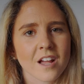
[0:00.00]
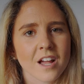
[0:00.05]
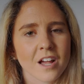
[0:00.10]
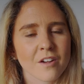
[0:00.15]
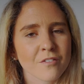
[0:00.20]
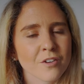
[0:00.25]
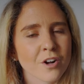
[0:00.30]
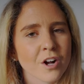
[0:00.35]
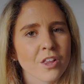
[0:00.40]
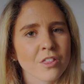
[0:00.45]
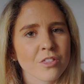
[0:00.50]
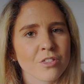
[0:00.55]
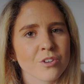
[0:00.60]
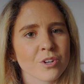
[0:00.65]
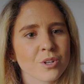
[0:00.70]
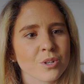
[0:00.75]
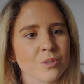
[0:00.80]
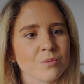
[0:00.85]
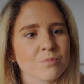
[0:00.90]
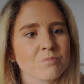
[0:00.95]
have gone
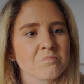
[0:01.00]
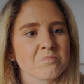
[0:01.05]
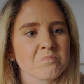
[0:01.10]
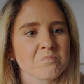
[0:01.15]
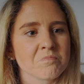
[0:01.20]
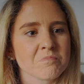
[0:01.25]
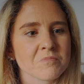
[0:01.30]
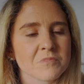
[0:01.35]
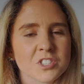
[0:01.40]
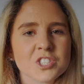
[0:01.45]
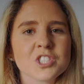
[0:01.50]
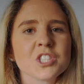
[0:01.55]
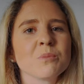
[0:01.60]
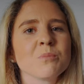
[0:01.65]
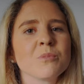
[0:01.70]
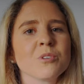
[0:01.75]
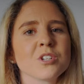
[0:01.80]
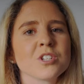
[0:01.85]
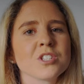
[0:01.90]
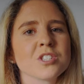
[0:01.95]
through
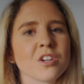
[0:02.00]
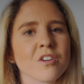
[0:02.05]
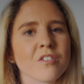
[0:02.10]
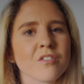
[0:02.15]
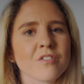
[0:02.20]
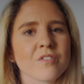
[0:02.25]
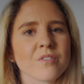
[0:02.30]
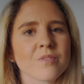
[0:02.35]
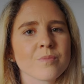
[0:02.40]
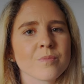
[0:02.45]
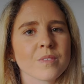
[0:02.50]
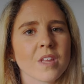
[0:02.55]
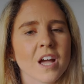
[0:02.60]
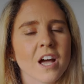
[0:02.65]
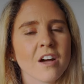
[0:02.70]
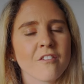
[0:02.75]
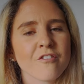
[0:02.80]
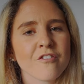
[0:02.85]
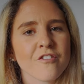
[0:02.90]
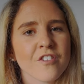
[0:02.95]
similar stuff,
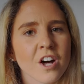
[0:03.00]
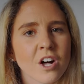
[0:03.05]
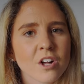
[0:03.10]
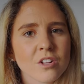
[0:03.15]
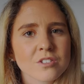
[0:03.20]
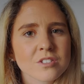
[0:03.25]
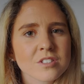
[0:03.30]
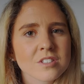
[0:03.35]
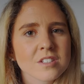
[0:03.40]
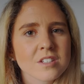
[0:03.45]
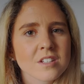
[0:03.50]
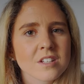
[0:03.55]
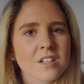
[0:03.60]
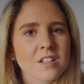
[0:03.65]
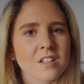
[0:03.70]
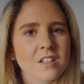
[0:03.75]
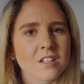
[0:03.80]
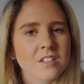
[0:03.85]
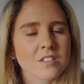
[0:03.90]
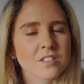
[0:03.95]
have felt
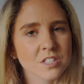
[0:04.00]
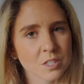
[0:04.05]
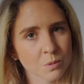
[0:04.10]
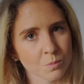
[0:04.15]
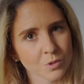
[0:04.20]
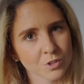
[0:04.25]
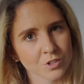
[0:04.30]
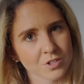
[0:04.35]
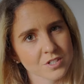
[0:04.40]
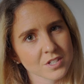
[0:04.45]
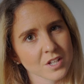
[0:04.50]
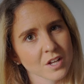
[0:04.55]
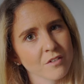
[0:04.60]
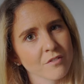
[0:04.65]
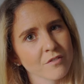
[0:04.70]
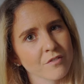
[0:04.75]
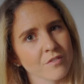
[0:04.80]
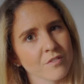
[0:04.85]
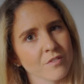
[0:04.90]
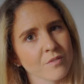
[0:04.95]
similar
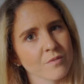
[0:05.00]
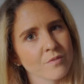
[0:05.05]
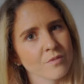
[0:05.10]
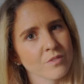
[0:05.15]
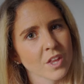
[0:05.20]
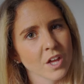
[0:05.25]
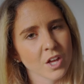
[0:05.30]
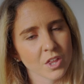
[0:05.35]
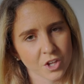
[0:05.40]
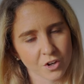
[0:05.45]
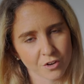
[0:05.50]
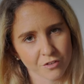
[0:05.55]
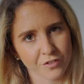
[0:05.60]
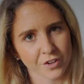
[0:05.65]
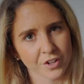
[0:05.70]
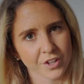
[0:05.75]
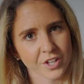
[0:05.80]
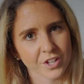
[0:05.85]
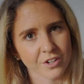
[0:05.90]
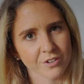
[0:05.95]
stuff that you're
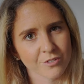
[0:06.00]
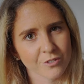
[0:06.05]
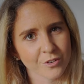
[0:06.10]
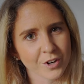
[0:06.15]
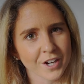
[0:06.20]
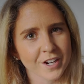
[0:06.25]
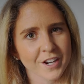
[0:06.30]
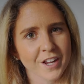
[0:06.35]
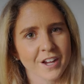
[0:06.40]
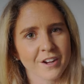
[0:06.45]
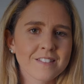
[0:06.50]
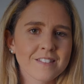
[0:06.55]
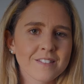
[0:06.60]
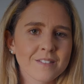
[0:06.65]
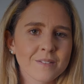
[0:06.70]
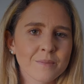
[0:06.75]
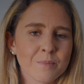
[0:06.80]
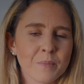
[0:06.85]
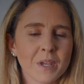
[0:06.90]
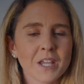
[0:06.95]
feeling right now.
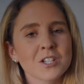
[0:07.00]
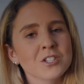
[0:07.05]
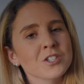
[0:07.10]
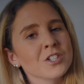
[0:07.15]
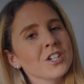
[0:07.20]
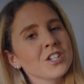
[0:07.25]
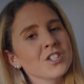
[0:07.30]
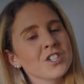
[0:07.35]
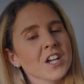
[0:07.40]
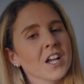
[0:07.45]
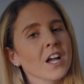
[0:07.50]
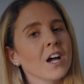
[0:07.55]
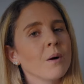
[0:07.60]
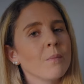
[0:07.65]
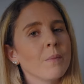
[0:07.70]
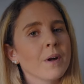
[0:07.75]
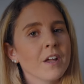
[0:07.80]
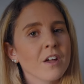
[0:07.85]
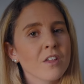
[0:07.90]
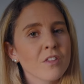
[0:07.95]
Make sure to check out
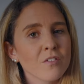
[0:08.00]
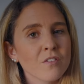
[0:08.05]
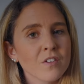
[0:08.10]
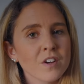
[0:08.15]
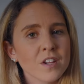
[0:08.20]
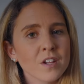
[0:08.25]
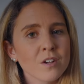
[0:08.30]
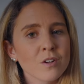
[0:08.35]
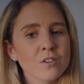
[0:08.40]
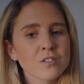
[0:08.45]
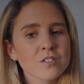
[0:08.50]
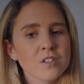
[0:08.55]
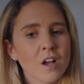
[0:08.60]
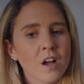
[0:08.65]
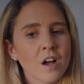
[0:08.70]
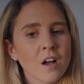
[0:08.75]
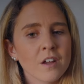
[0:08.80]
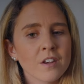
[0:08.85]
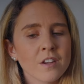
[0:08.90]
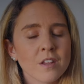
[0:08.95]
my other videos
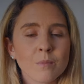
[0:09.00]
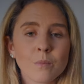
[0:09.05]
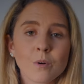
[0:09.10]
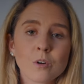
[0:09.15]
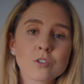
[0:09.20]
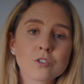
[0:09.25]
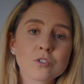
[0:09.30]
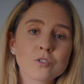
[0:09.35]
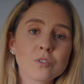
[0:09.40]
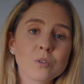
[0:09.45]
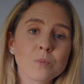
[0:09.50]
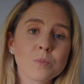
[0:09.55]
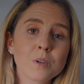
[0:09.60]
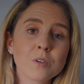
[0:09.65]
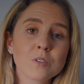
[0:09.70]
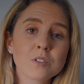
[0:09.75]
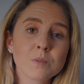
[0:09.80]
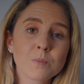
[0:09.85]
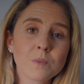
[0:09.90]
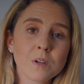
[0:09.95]
on emotional
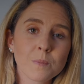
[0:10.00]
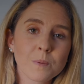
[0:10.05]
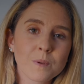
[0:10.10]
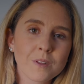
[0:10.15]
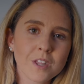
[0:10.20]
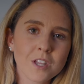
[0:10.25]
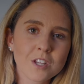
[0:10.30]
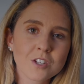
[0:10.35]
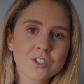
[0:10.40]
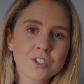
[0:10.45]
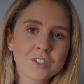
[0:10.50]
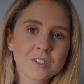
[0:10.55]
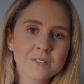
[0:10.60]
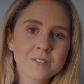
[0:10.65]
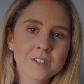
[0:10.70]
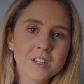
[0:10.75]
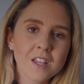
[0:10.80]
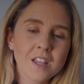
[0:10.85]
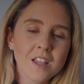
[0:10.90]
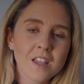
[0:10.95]
abuse and
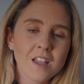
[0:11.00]
manipulation.